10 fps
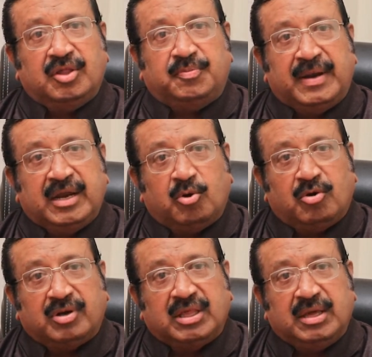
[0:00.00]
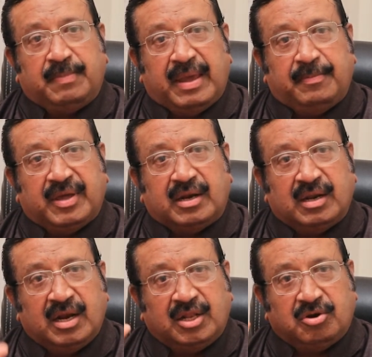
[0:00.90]
spilling it over the paper,
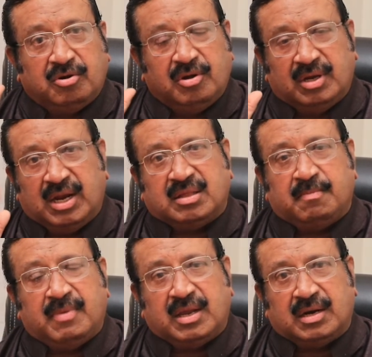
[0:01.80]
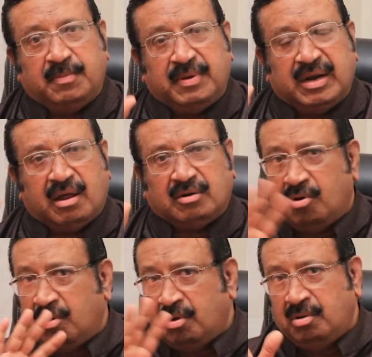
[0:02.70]
get through, get some mark, get become doctor.
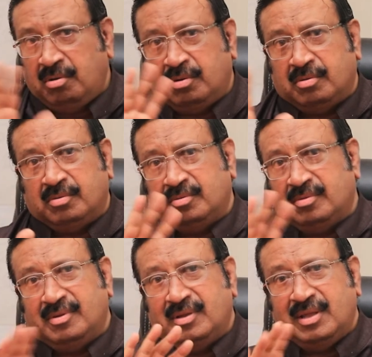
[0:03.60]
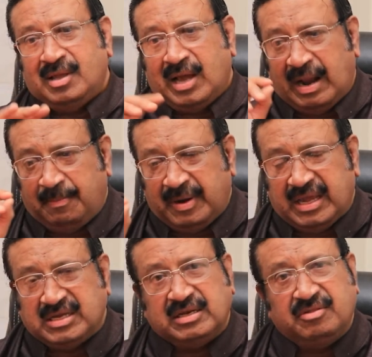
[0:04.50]
No.
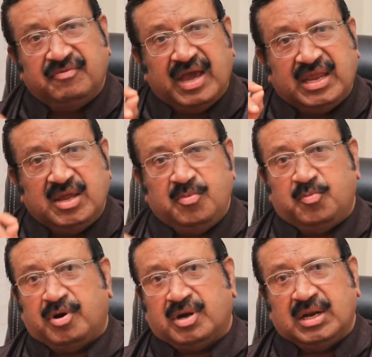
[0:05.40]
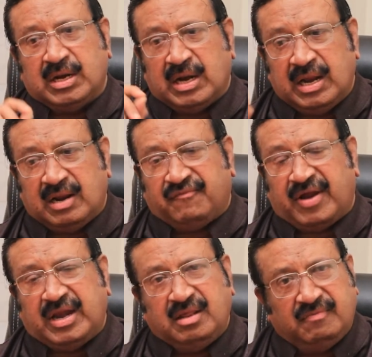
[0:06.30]
Application, very important. Clinical
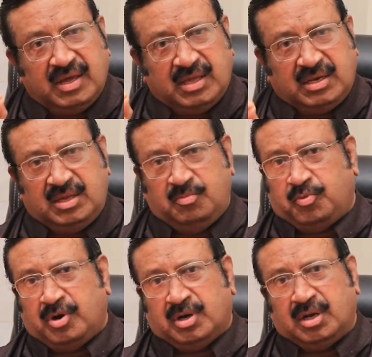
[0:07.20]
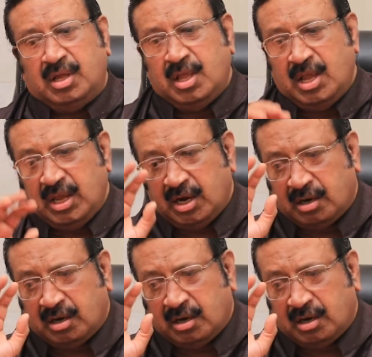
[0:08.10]
finding, very important. A